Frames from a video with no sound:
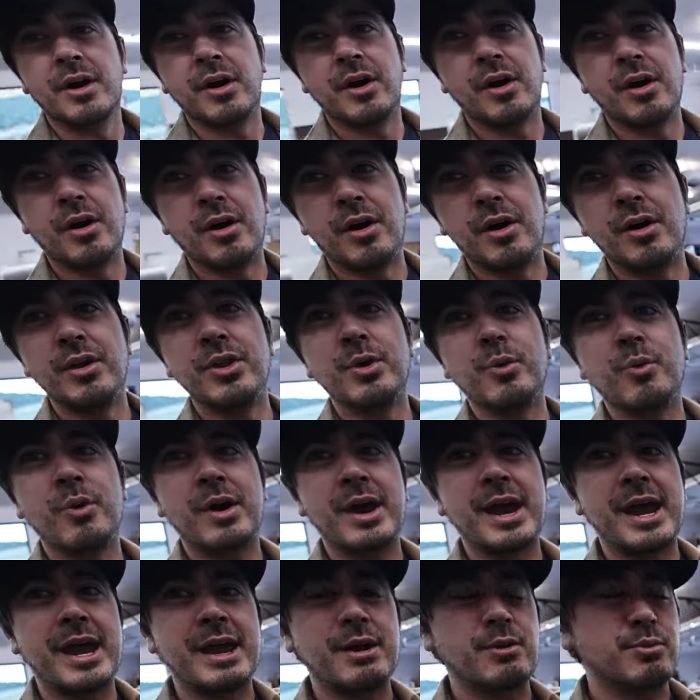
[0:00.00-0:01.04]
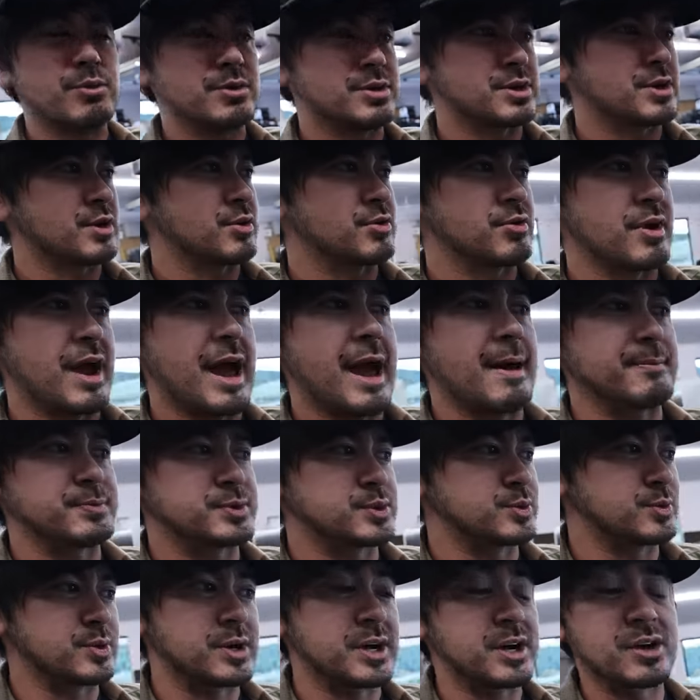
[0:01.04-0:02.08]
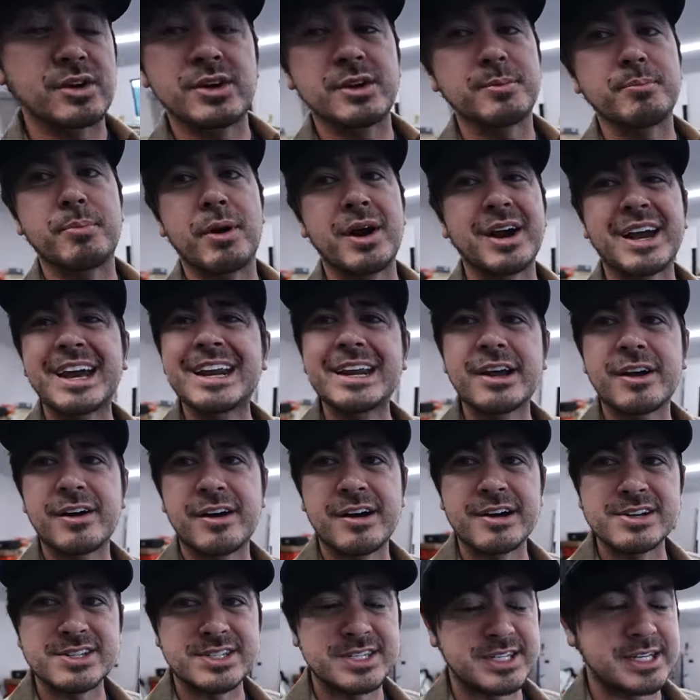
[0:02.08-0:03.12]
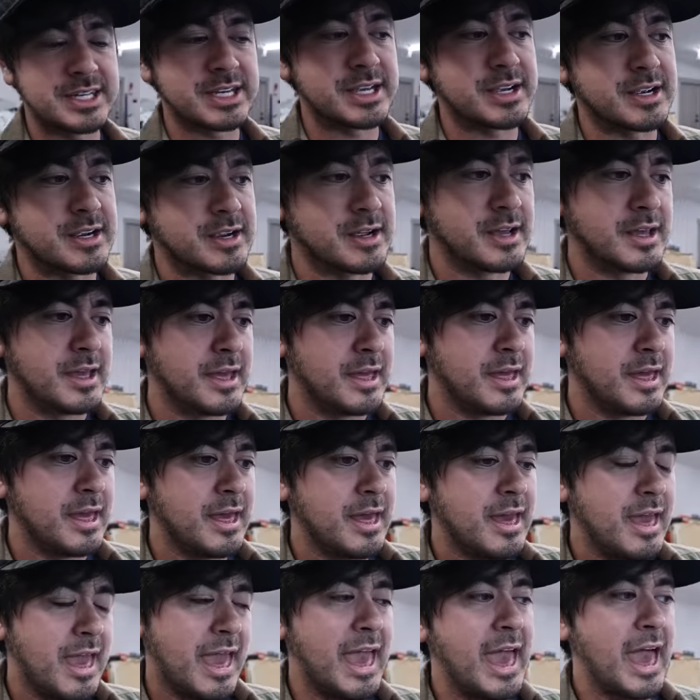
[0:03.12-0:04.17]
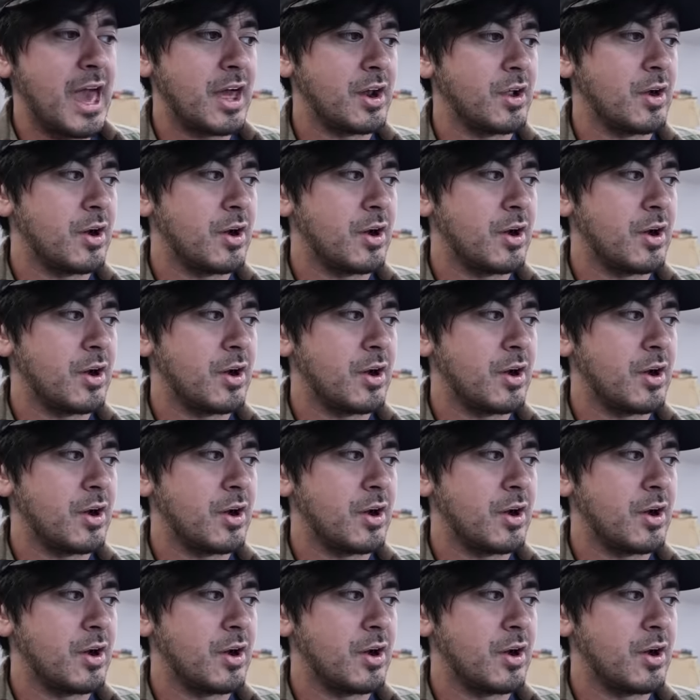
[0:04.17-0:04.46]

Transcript: all the way with crap to where I couldn't park any cars in here at